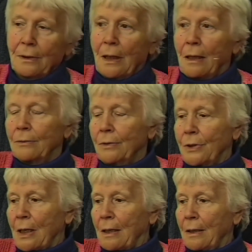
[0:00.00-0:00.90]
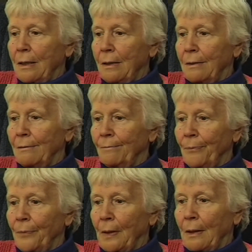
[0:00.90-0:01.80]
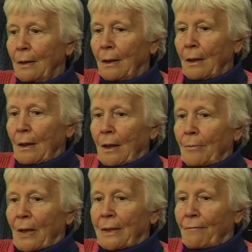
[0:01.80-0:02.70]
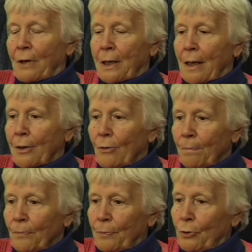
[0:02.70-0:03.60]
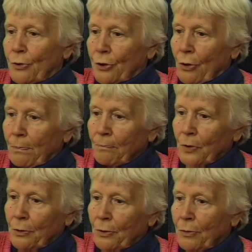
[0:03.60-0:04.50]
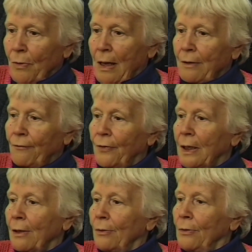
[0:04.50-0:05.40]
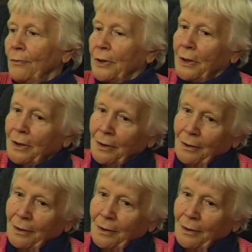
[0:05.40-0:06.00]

the outside. But when I pushed open the door, I fell over the